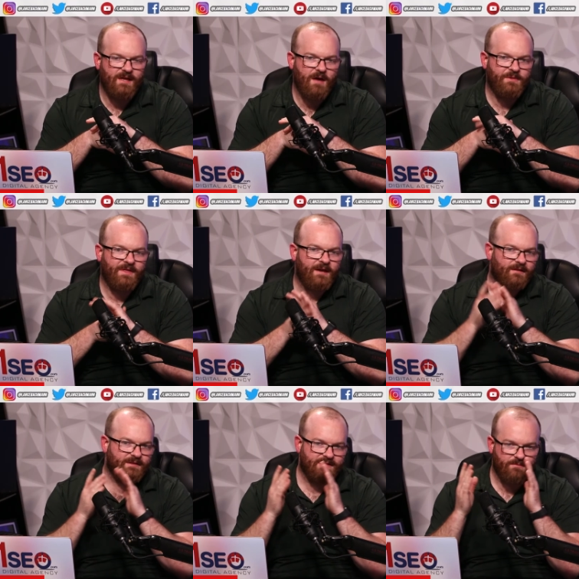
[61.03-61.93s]

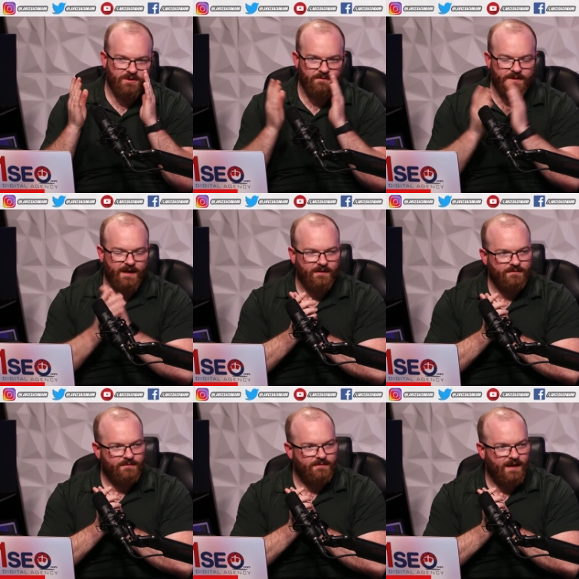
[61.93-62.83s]
hypothetically someone over there
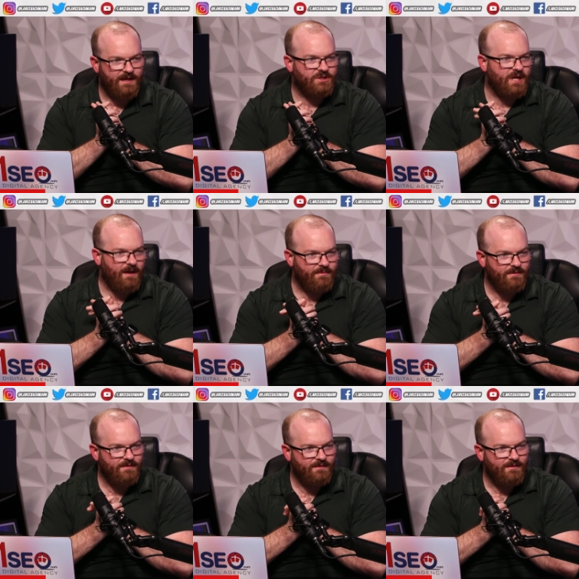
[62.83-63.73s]
had a shop
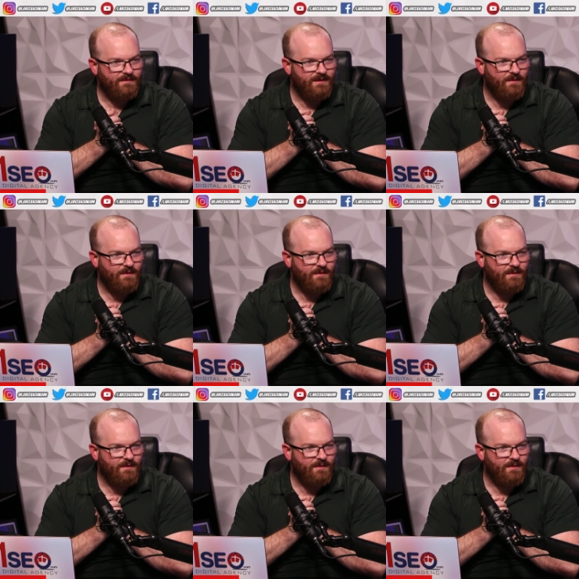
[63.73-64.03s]
that